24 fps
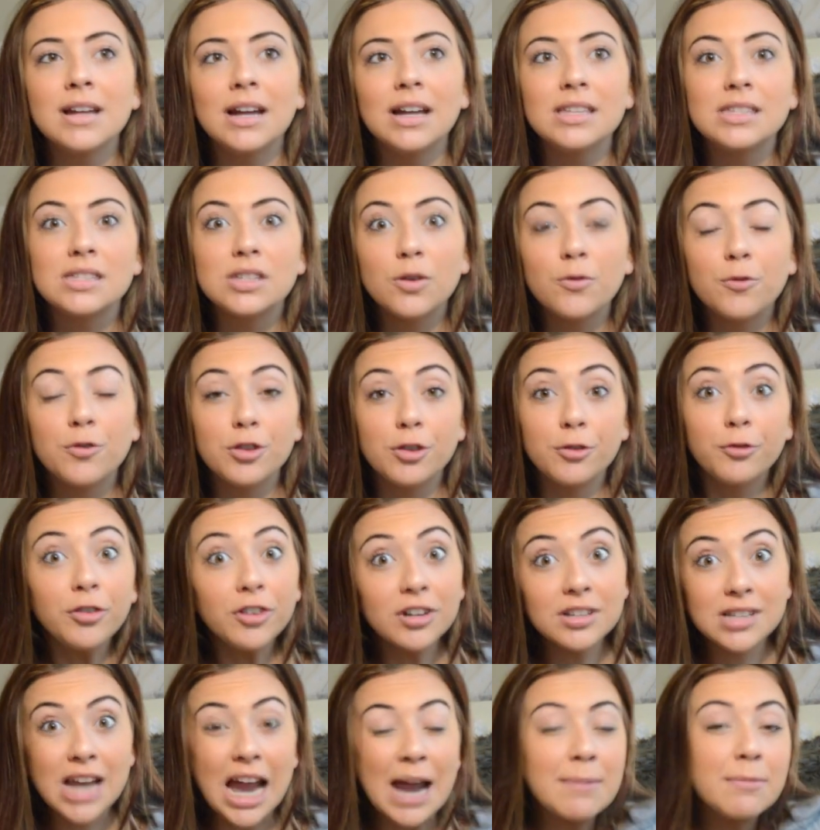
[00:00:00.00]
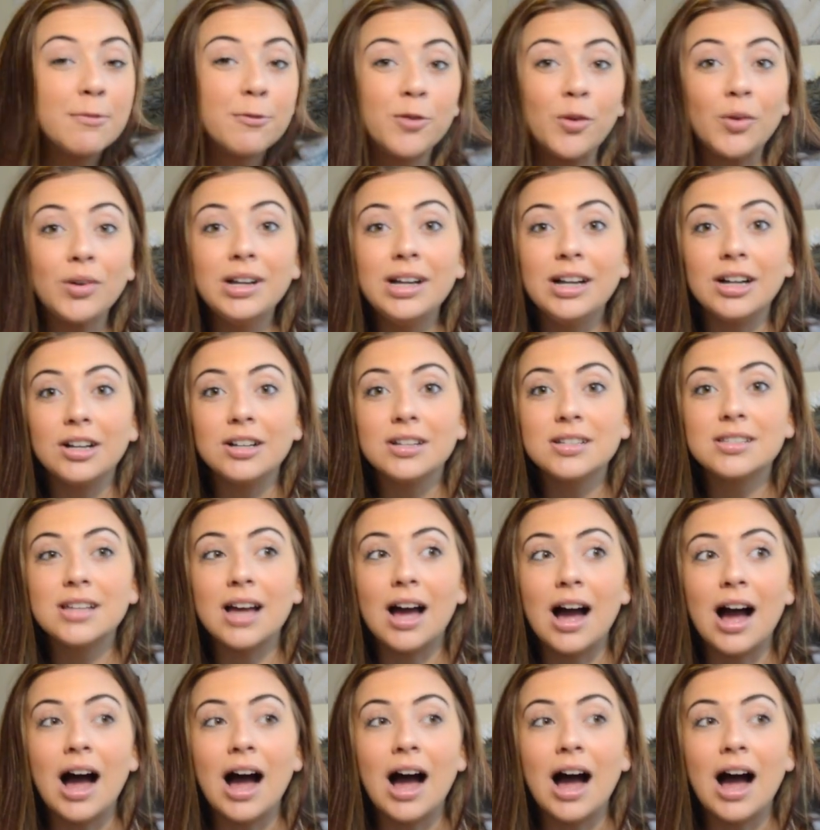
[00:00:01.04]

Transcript: And so for the first time in 4 years,